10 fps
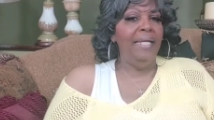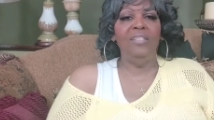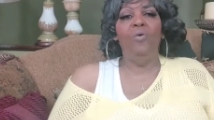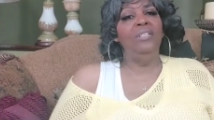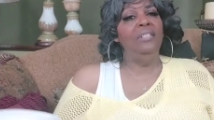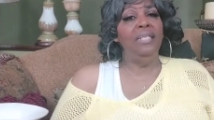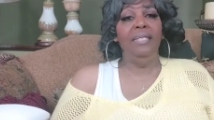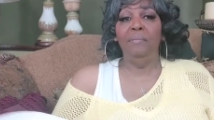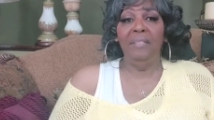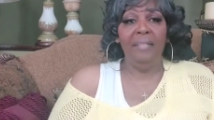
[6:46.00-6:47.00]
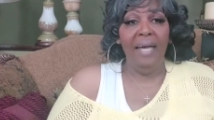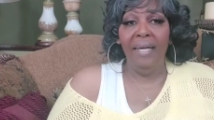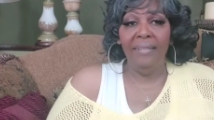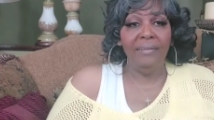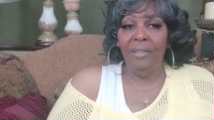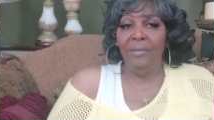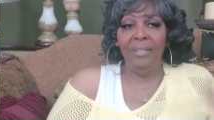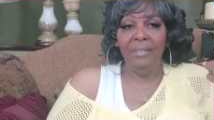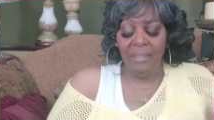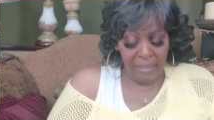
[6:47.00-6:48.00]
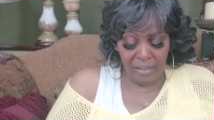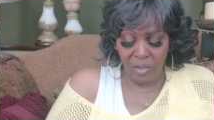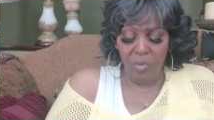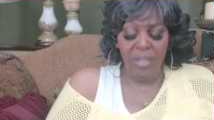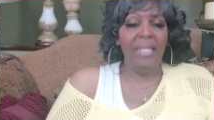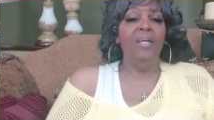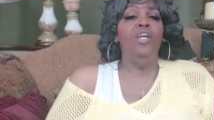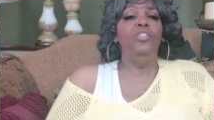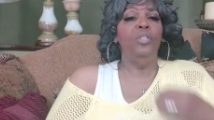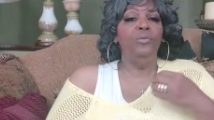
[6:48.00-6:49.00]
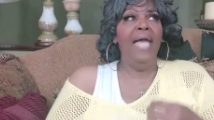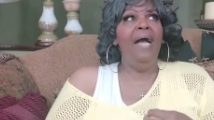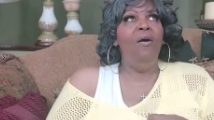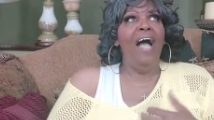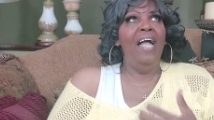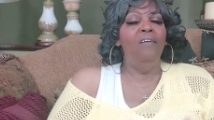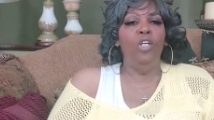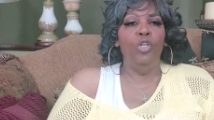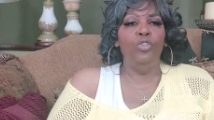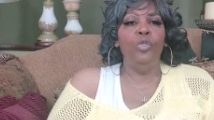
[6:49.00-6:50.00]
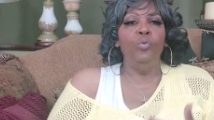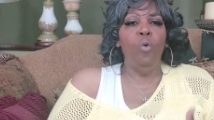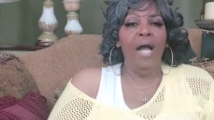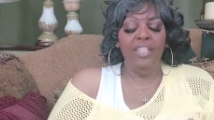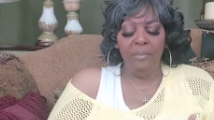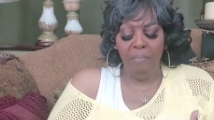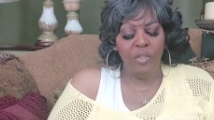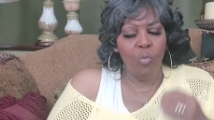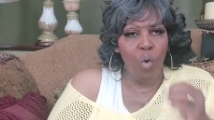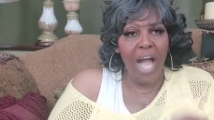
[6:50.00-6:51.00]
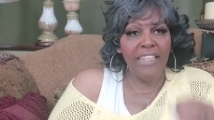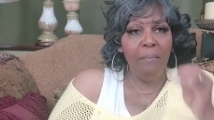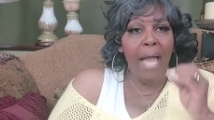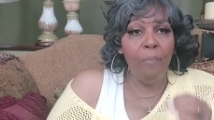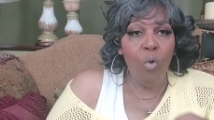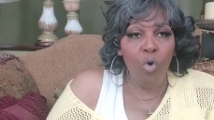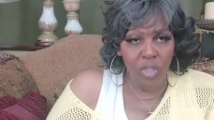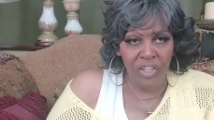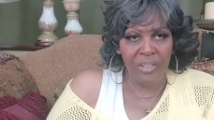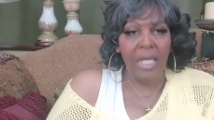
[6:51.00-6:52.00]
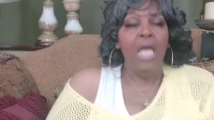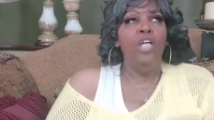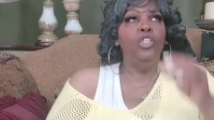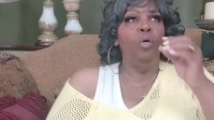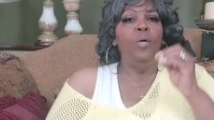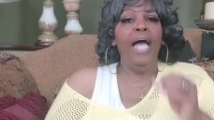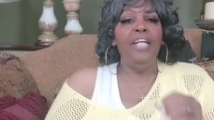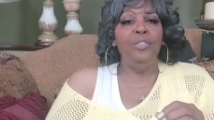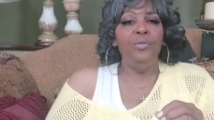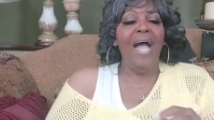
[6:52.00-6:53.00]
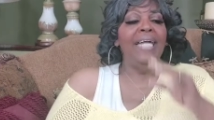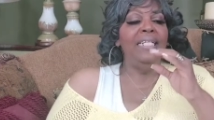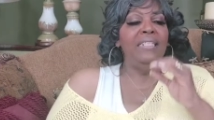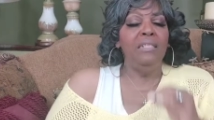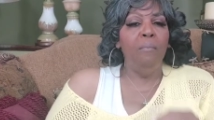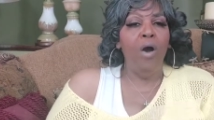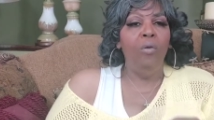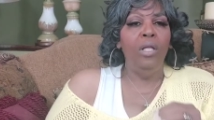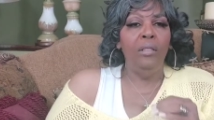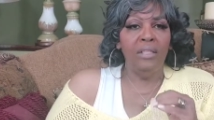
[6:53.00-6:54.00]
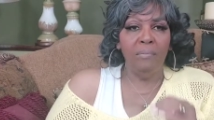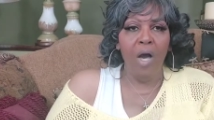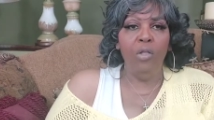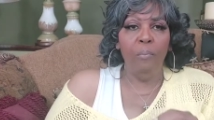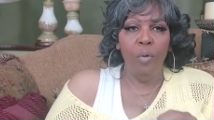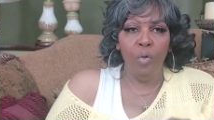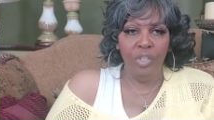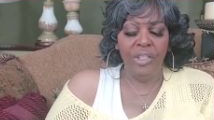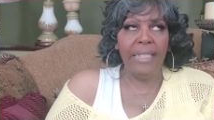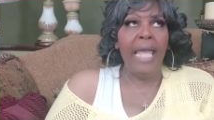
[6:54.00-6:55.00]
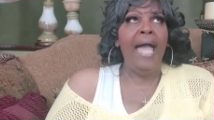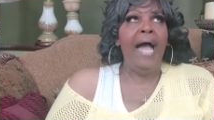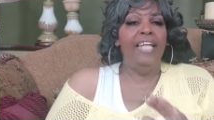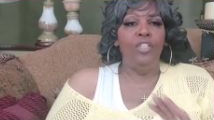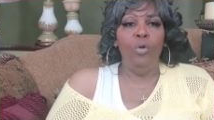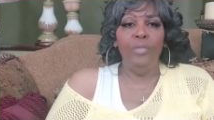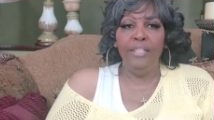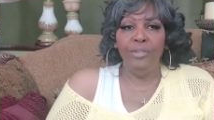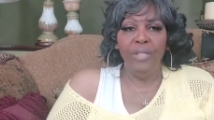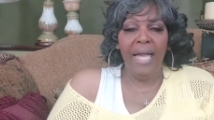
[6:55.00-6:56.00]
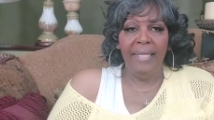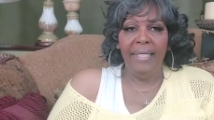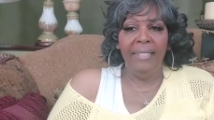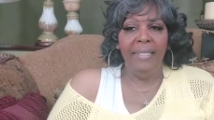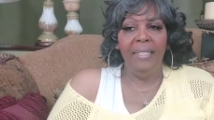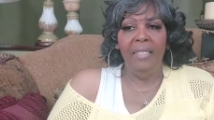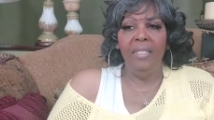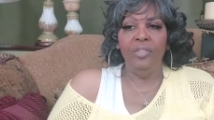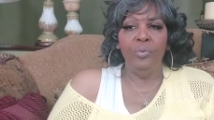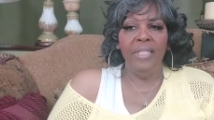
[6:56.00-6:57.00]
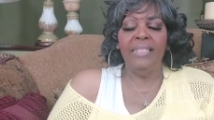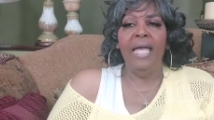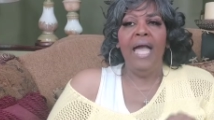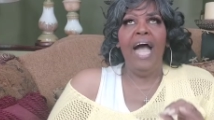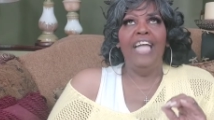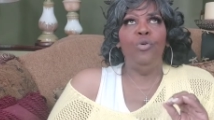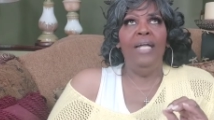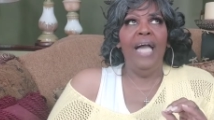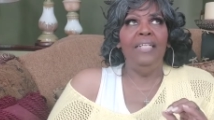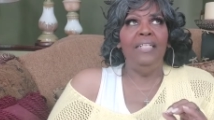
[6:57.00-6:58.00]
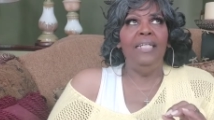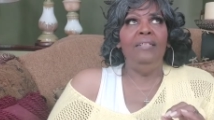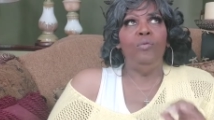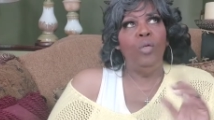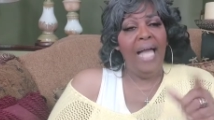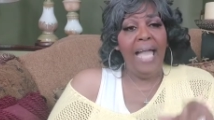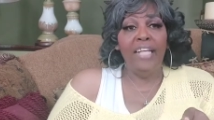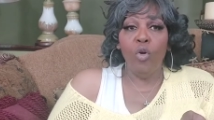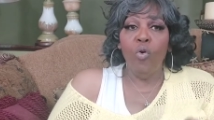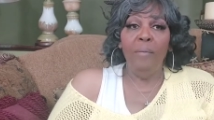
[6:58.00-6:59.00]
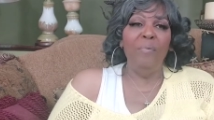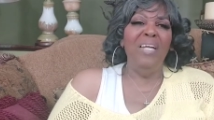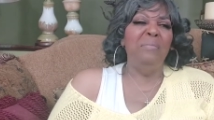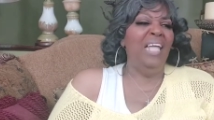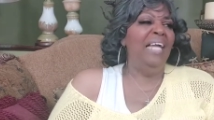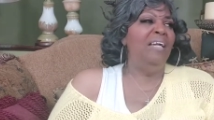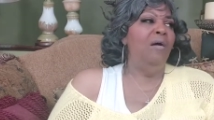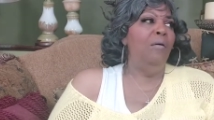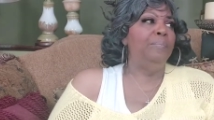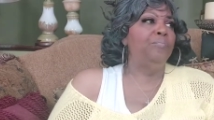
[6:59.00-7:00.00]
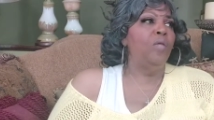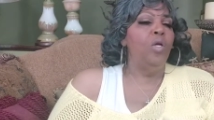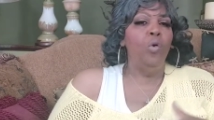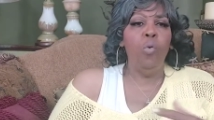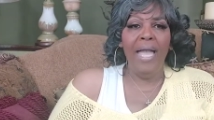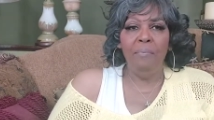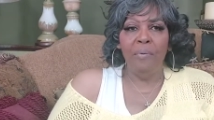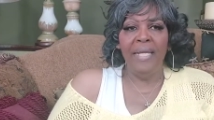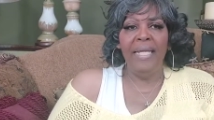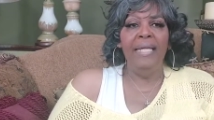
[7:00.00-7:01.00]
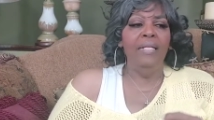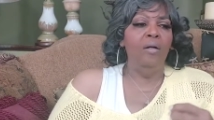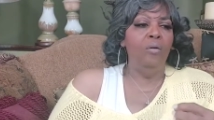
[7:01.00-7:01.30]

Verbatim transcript: it's going to the hips and thighs. You know, it's going there. So now I have learned to watch my portions. So what I do, I eat smaller portions. I do not eat any sweets. I try not to eat, well, I ate the cornbread, but like, white bread